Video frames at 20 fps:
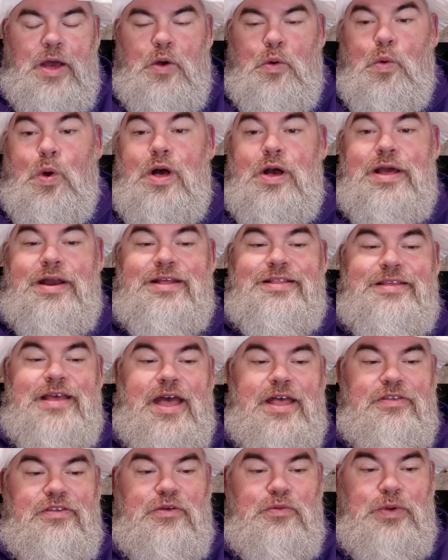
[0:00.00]
Welcome to
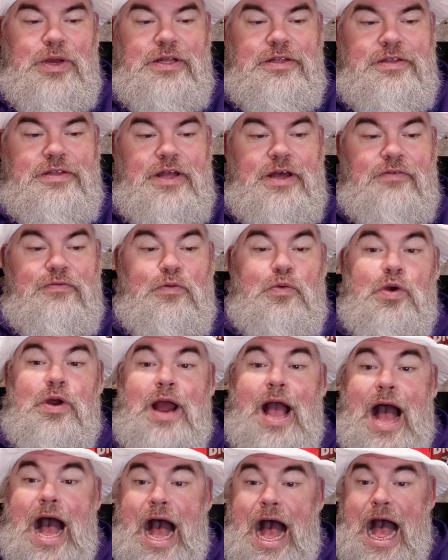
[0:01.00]
Tazzy Read Stuff,
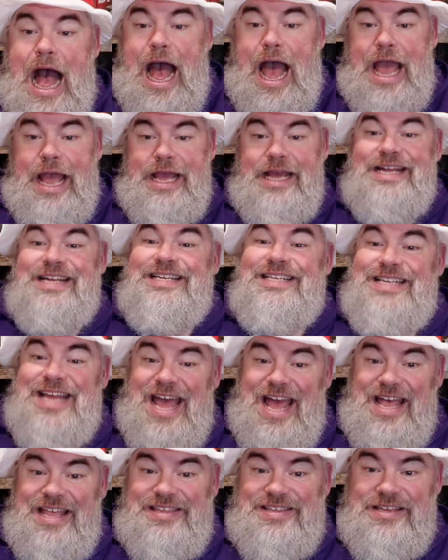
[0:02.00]
where I,
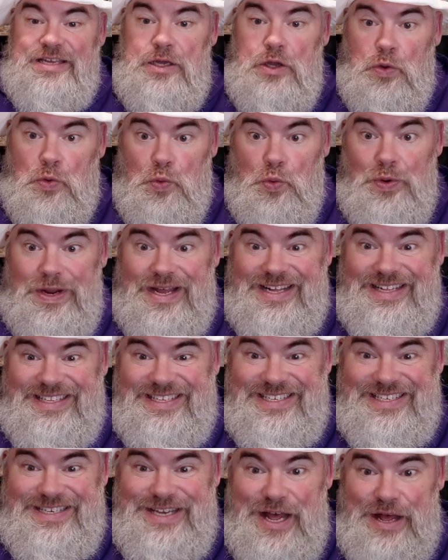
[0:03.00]
Tazzy, read
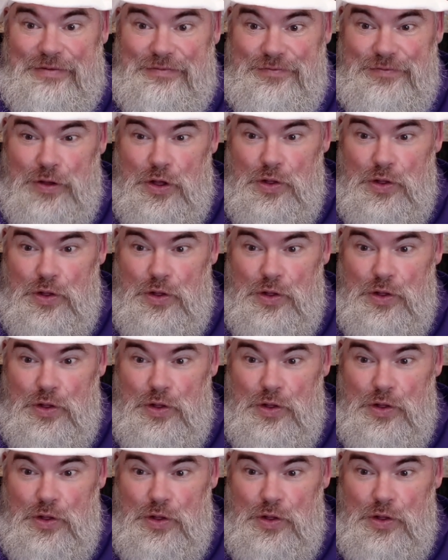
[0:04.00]
stuff.